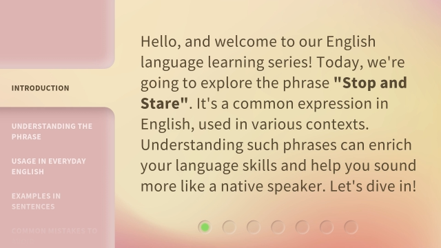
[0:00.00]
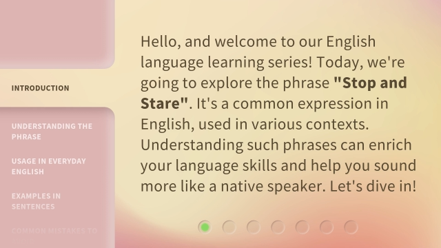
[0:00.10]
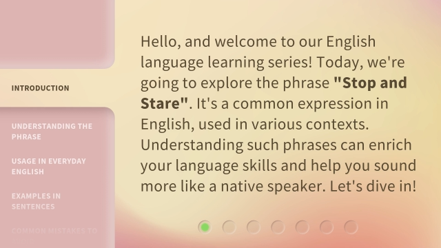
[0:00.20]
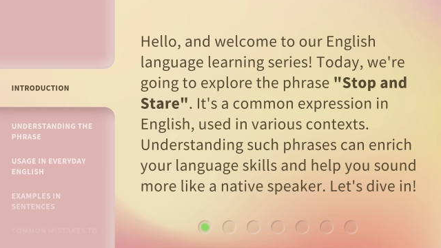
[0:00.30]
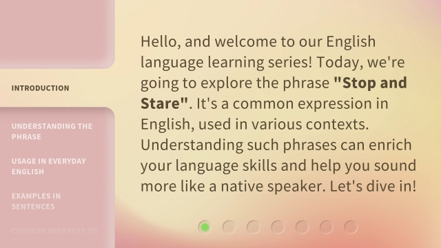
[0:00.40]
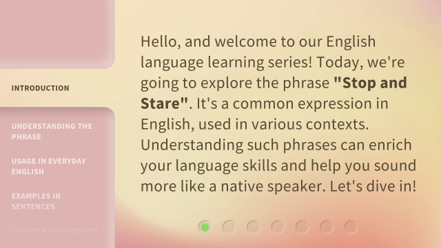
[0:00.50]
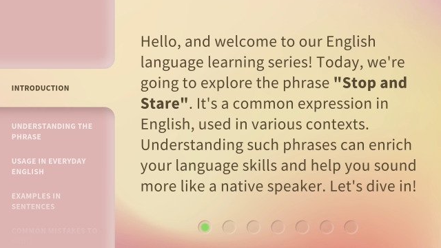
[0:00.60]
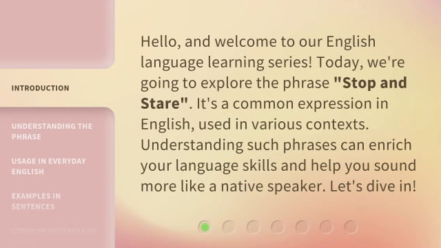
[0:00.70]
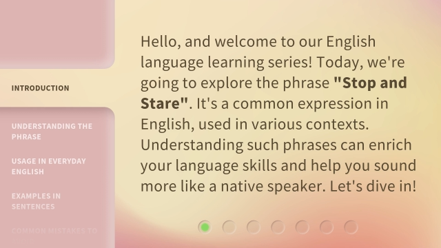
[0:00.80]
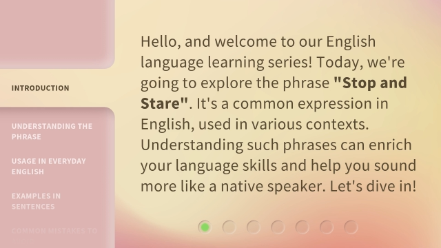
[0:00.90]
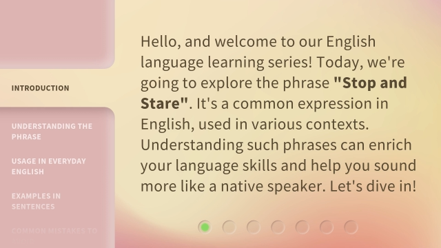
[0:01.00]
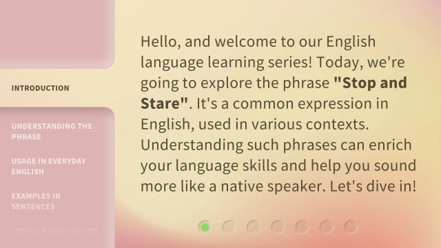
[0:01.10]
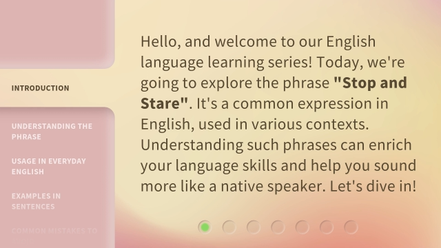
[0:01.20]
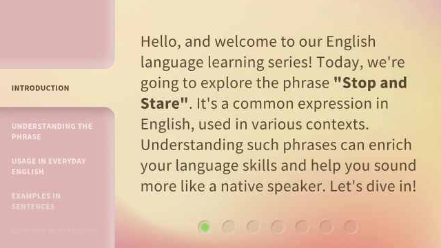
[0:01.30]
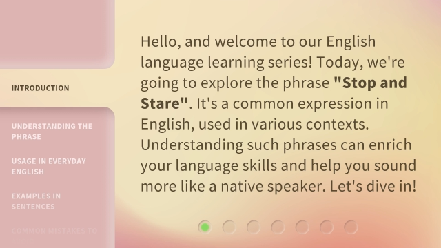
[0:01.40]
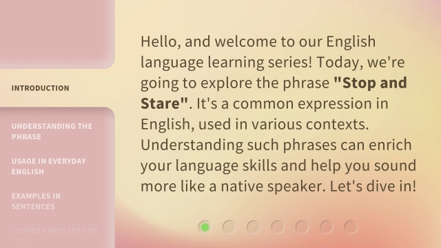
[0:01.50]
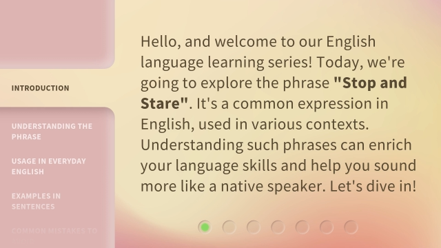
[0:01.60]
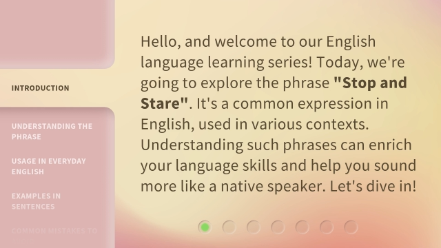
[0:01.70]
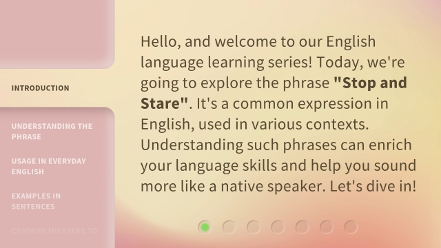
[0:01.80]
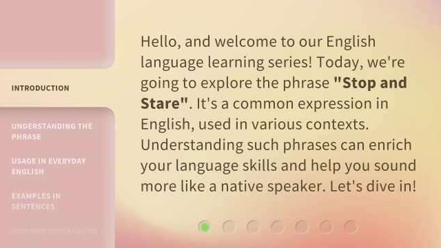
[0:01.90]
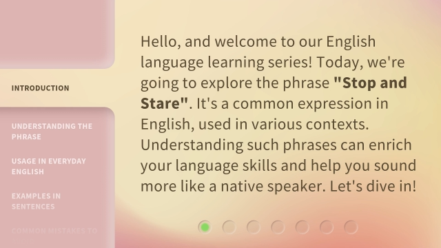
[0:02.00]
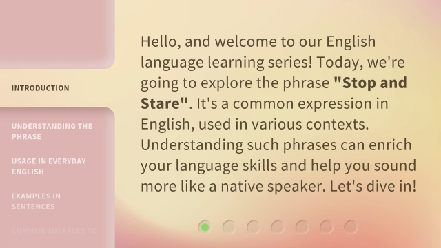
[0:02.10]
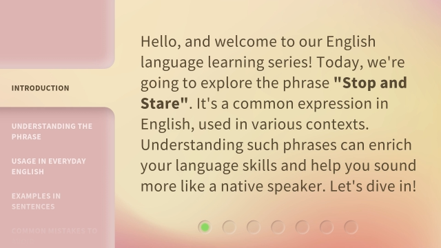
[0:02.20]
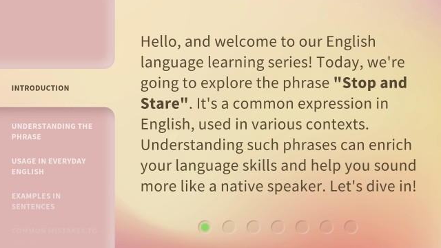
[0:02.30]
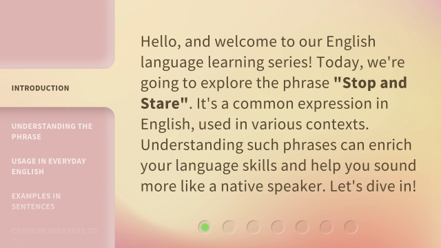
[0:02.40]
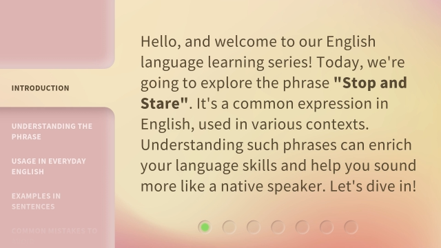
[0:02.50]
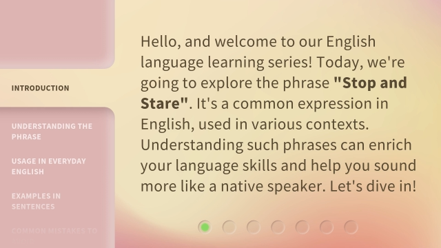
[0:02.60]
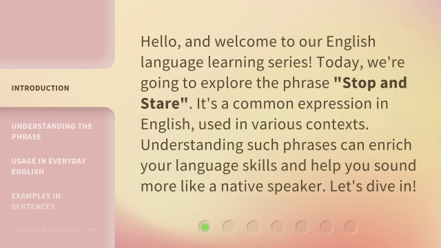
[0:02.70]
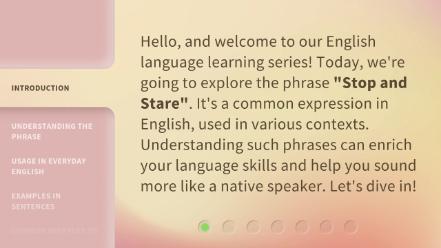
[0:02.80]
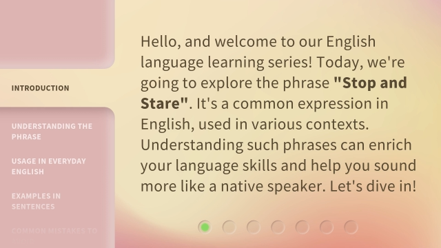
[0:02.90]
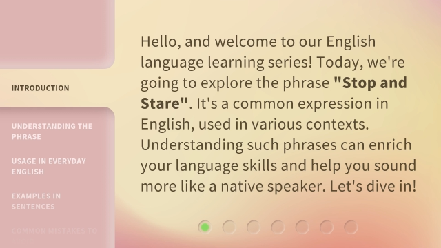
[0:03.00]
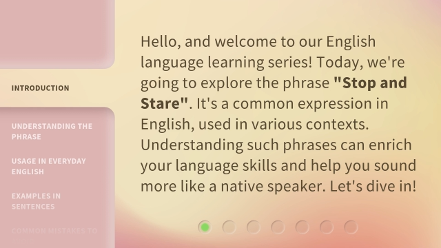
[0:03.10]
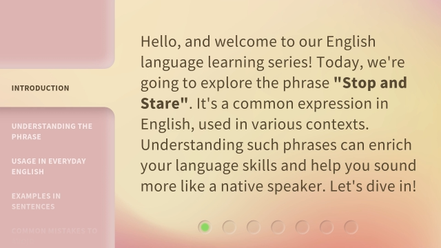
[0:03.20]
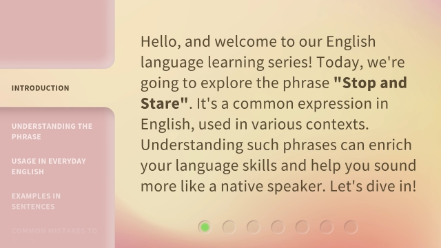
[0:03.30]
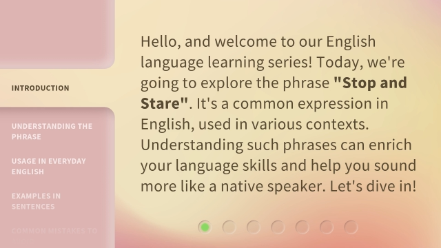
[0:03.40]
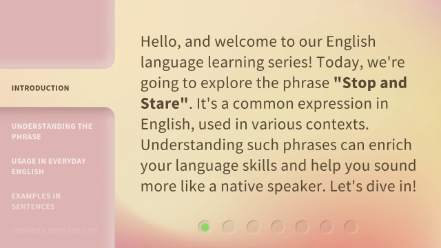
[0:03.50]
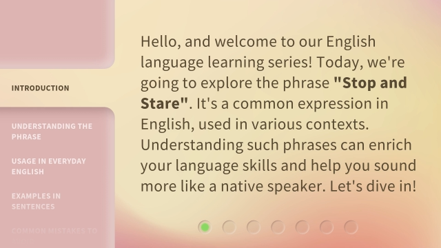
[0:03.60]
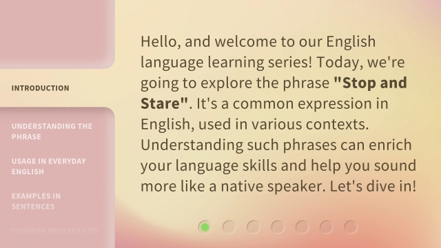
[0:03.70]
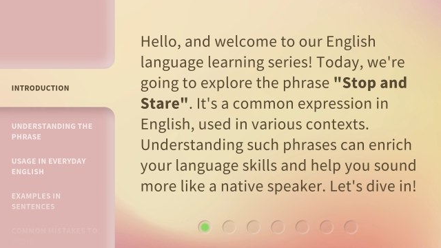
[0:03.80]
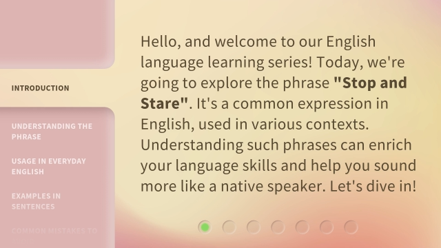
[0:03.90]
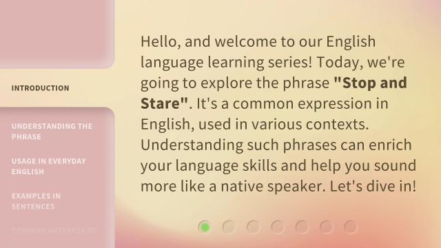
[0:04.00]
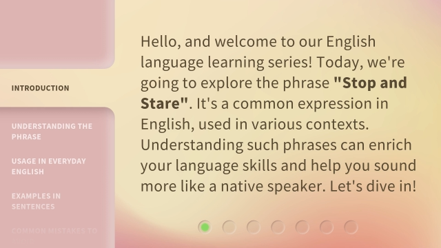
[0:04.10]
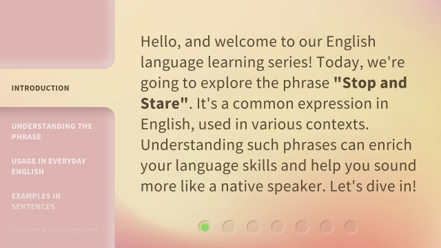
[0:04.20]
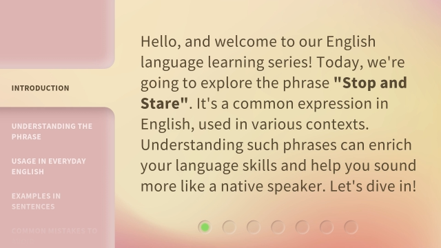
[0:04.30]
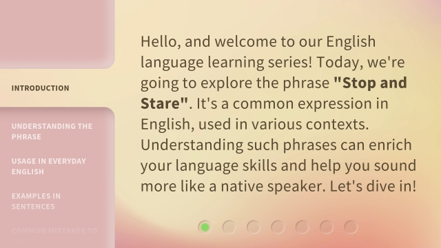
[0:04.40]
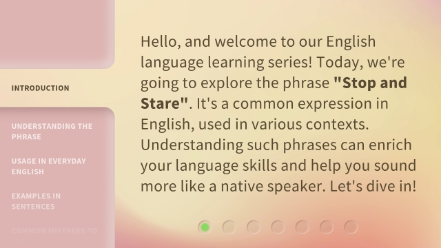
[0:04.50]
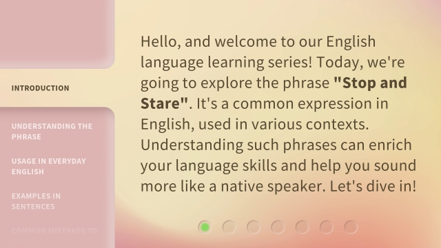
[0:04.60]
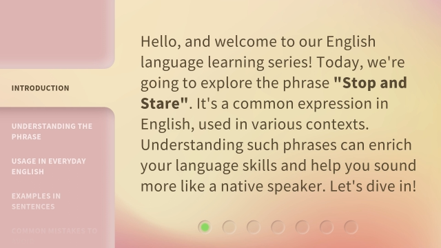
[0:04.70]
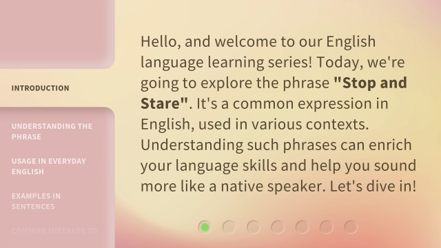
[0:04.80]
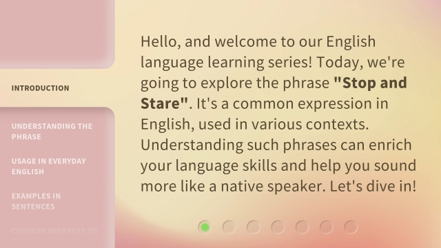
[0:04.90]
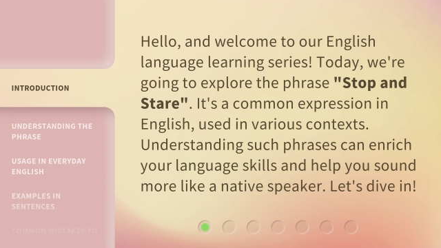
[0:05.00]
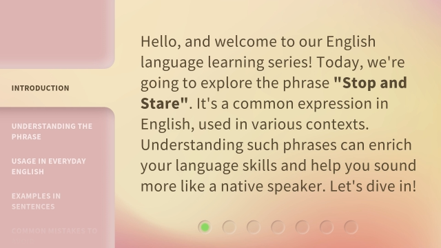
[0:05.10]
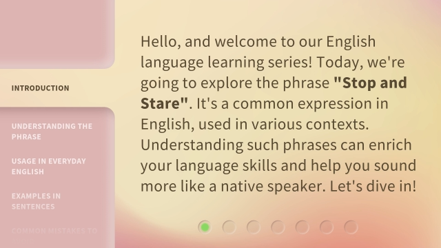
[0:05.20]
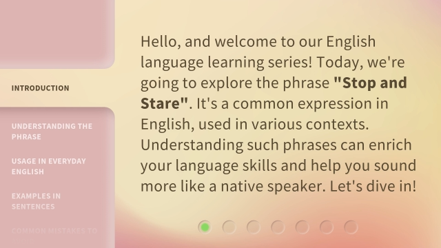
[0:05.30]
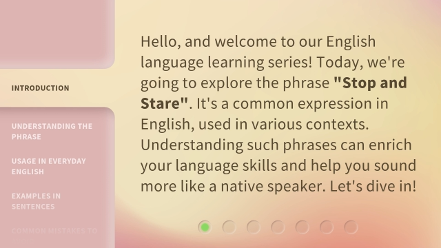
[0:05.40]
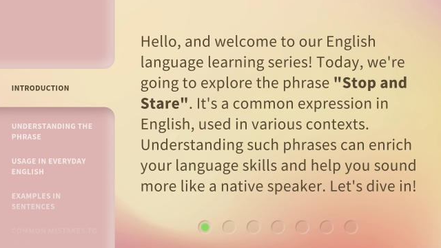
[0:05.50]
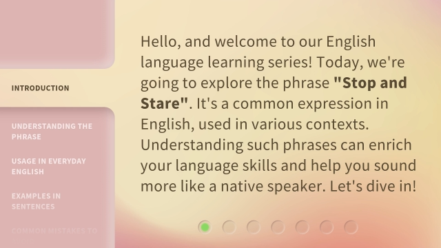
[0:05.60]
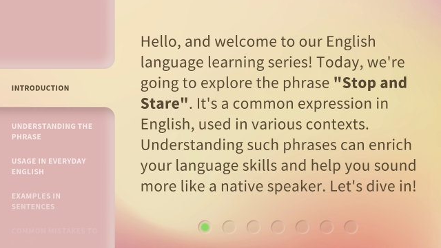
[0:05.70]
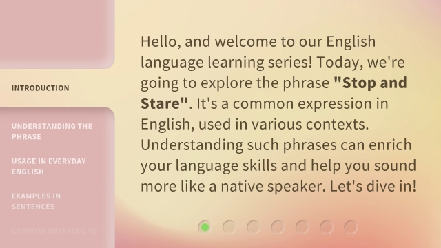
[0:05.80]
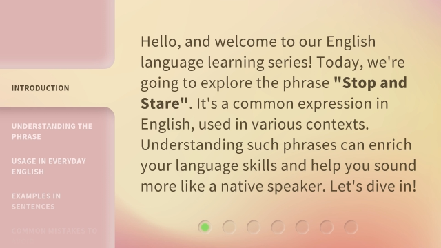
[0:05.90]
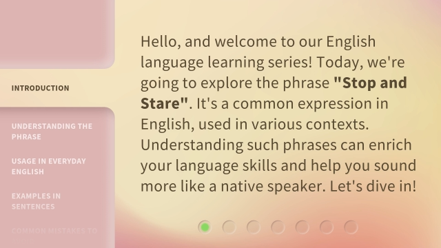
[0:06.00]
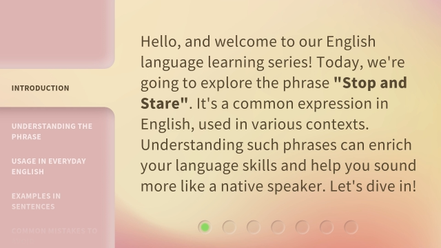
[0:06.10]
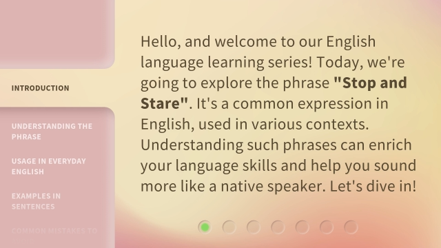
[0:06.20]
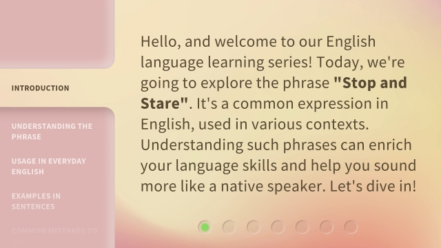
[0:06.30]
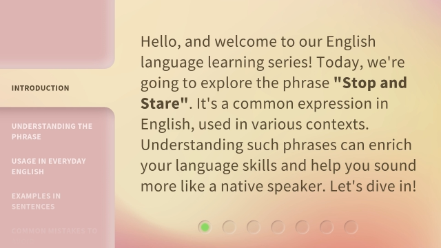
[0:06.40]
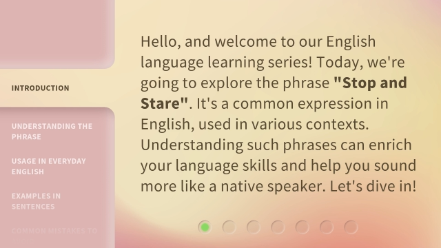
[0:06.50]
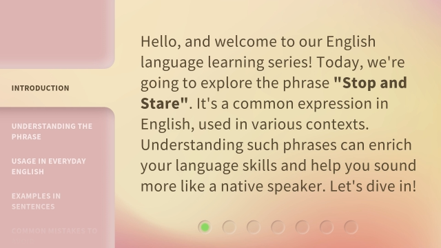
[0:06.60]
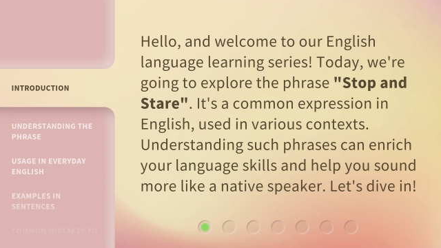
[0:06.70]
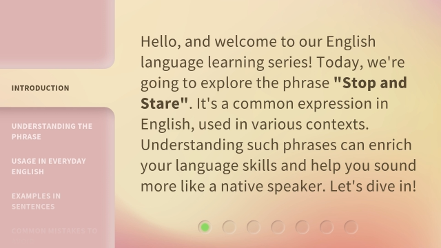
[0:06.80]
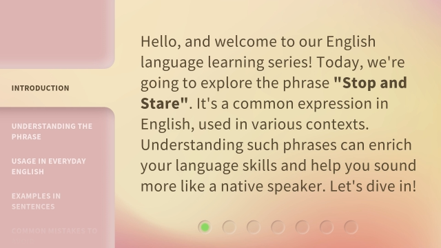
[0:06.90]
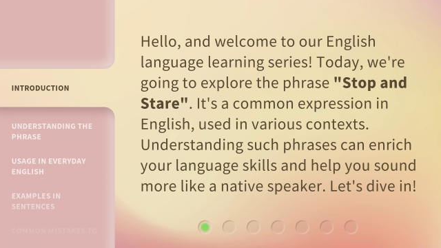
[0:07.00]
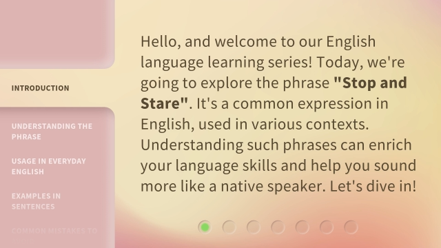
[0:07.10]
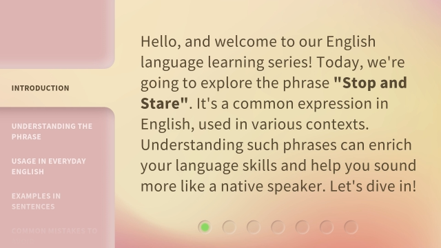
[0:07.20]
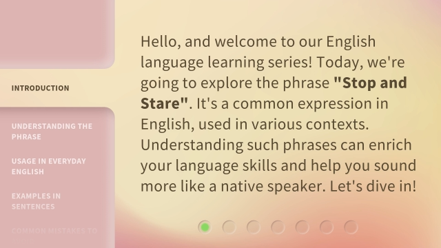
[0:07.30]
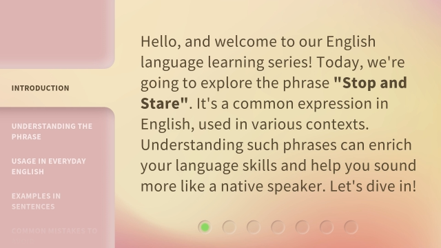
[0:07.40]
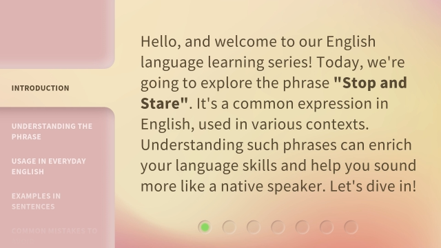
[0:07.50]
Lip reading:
No face is visible, so there are no lips to read.